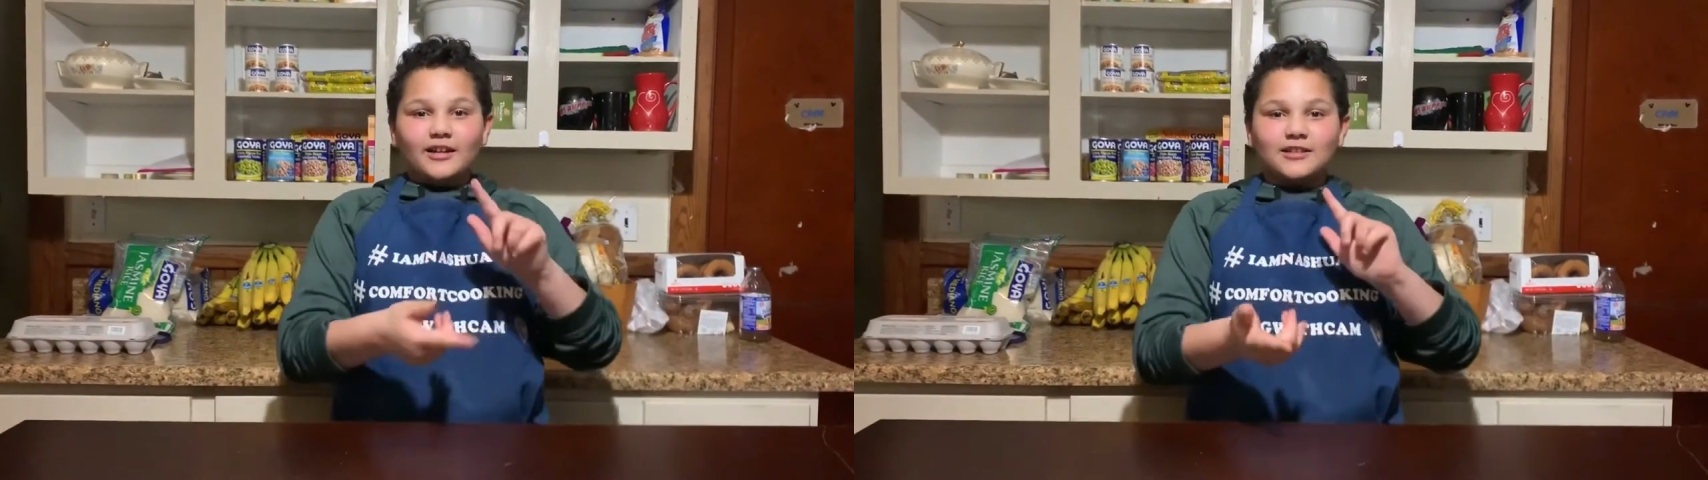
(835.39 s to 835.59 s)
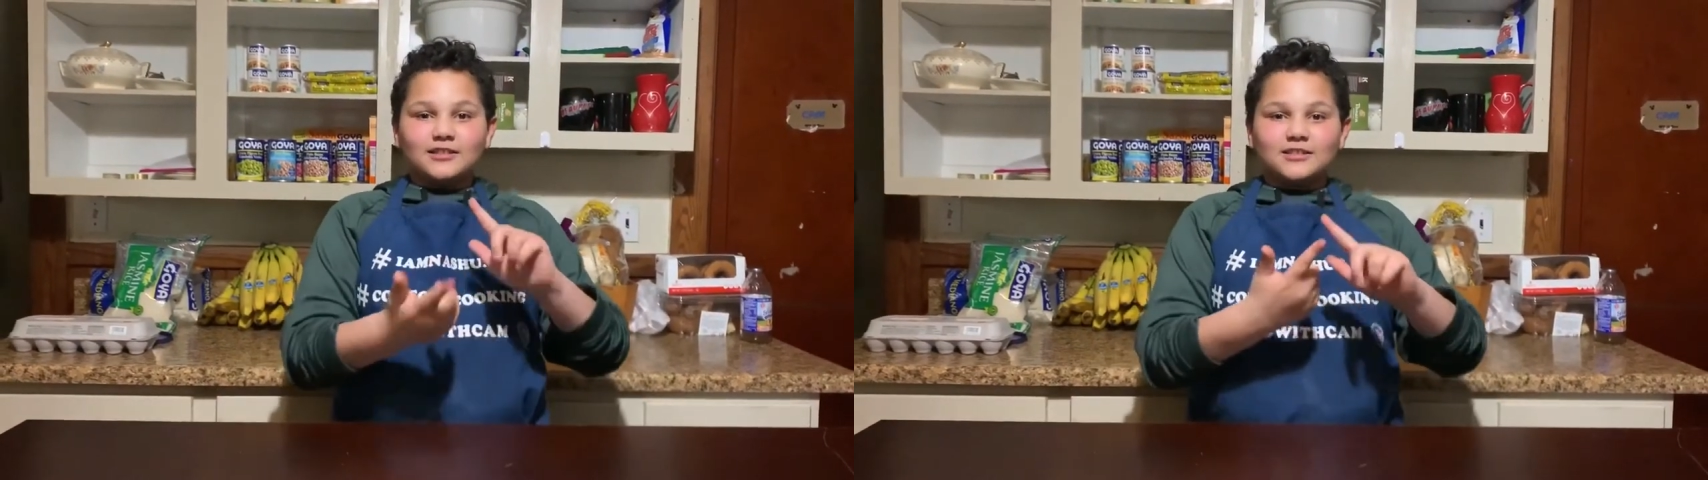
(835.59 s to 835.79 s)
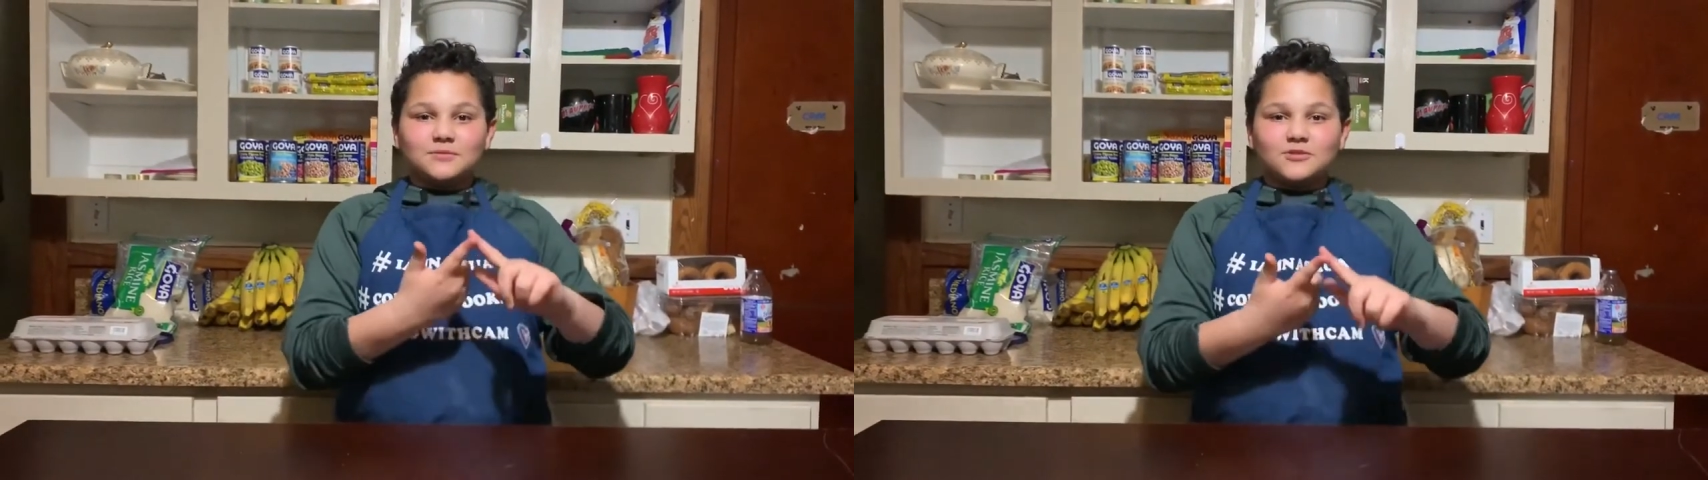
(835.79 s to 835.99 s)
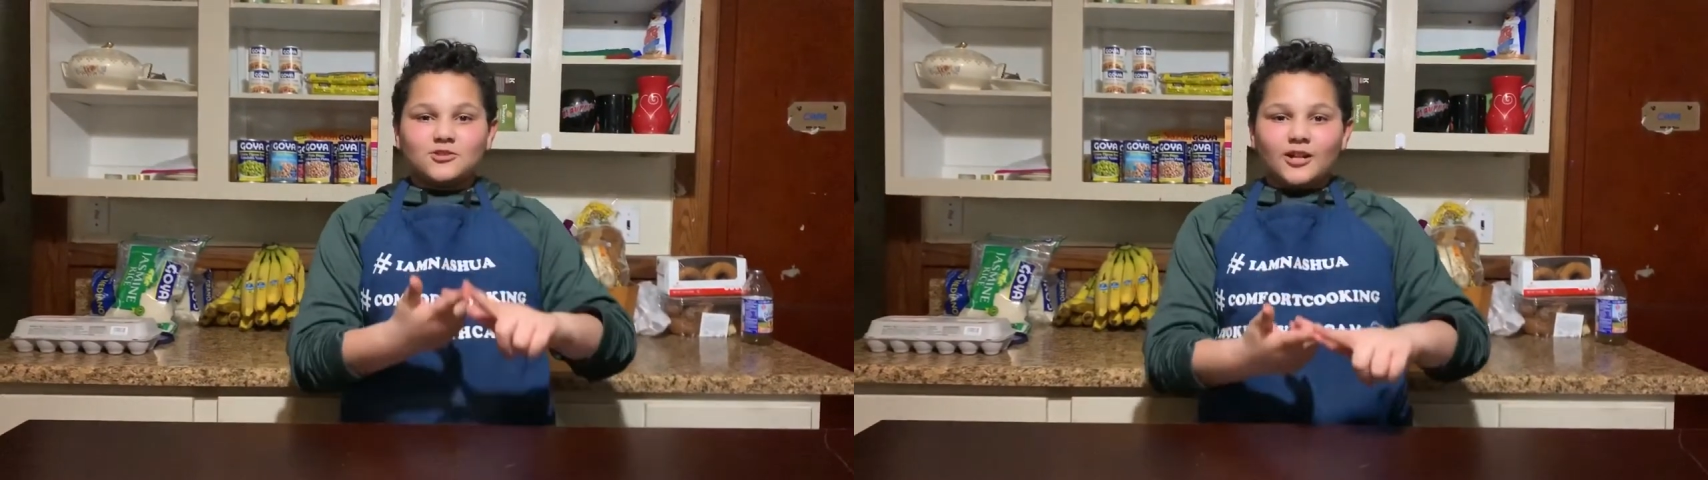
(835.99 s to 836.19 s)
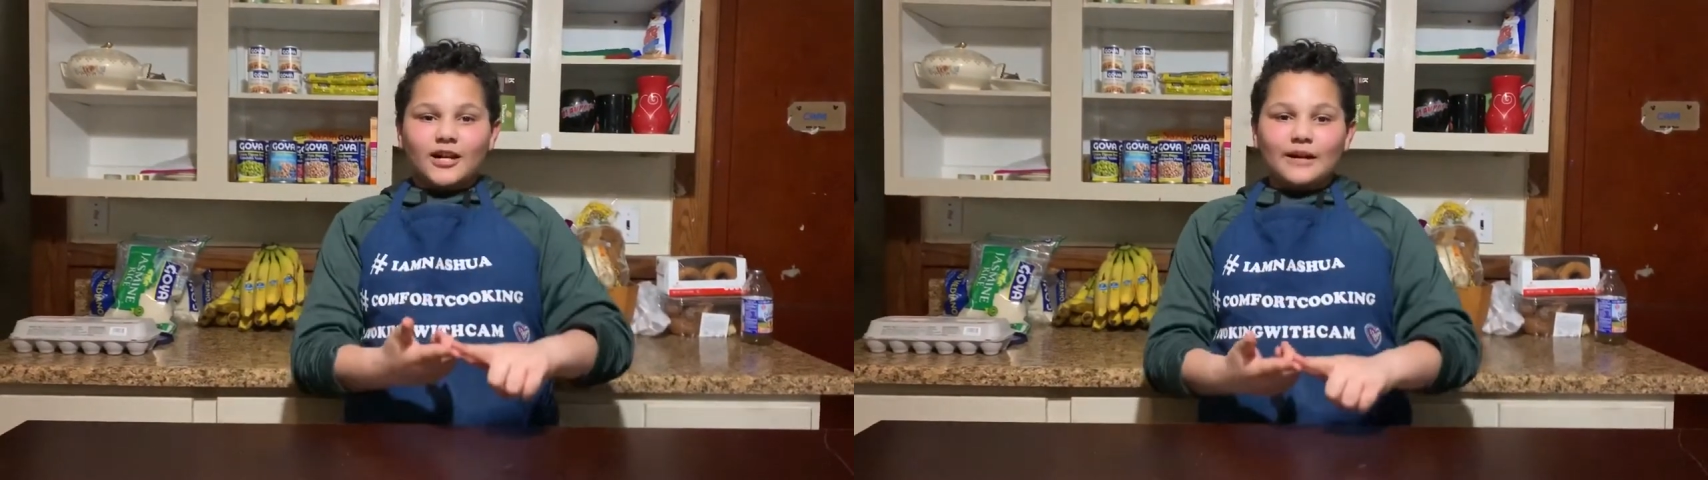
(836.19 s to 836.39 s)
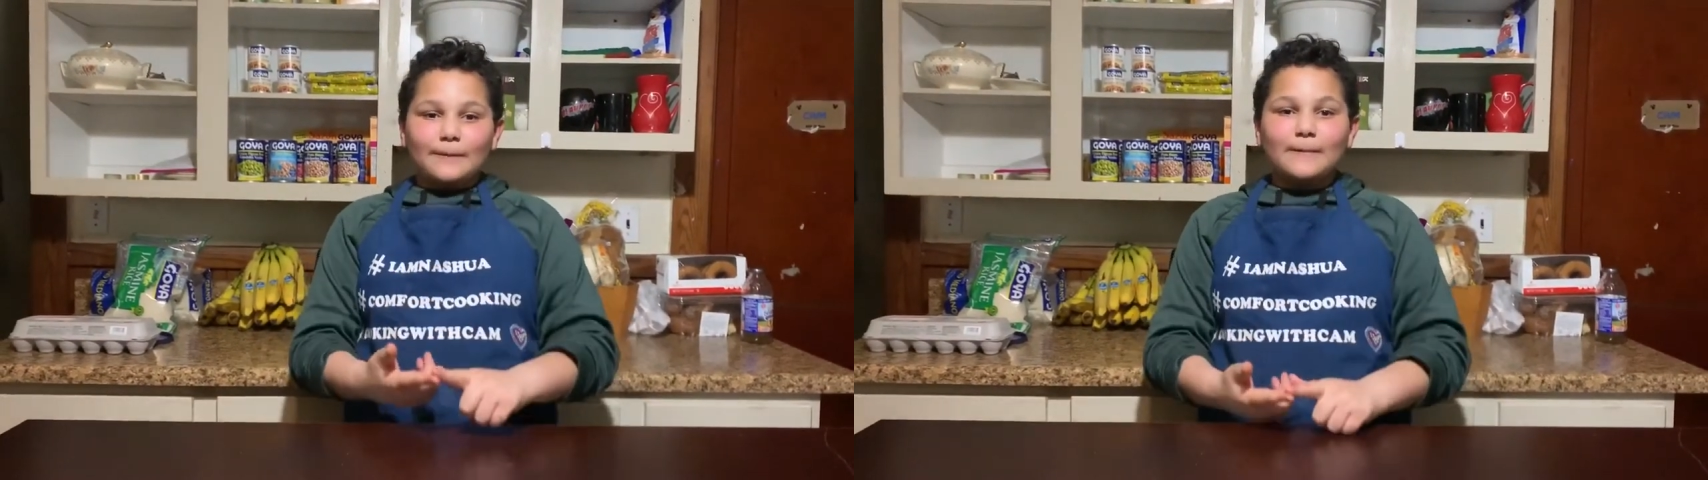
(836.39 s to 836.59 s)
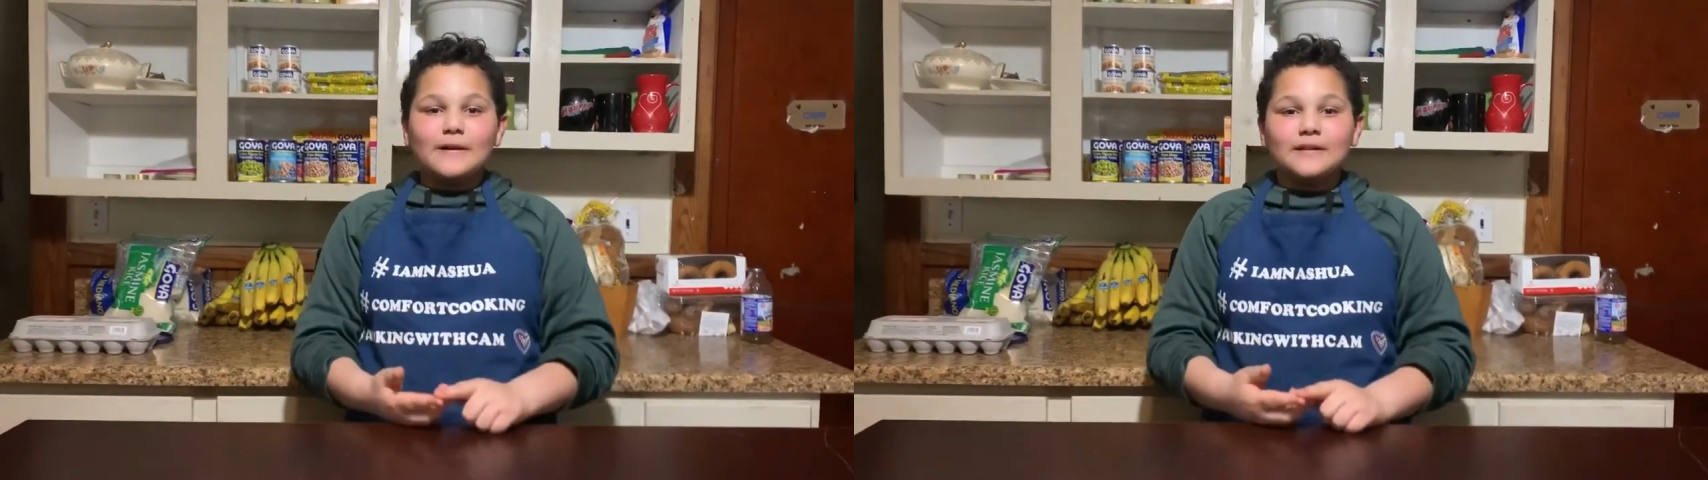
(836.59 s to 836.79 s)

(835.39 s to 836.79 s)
subscribe,